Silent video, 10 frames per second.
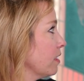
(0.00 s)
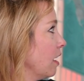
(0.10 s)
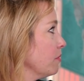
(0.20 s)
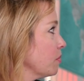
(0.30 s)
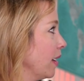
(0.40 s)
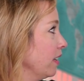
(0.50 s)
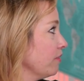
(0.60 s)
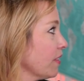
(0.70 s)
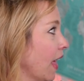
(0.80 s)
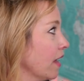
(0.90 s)
I was waiting
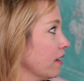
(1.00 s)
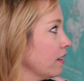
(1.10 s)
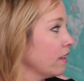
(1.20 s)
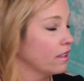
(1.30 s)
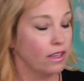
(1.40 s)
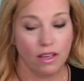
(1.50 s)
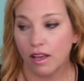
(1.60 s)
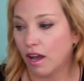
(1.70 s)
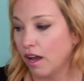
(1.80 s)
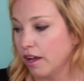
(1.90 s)
for that.
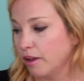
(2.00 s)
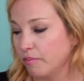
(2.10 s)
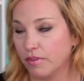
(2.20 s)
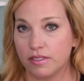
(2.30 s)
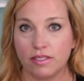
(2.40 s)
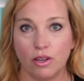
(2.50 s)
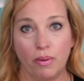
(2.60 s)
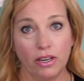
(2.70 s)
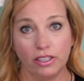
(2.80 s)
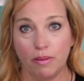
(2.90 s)
So
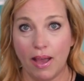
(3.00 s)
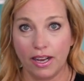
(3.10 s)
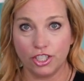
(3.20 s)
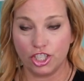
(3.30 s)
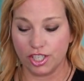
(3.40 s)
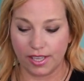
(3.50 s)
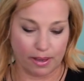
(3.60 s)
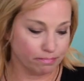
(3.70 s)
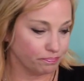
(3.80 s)
apparently a package just came.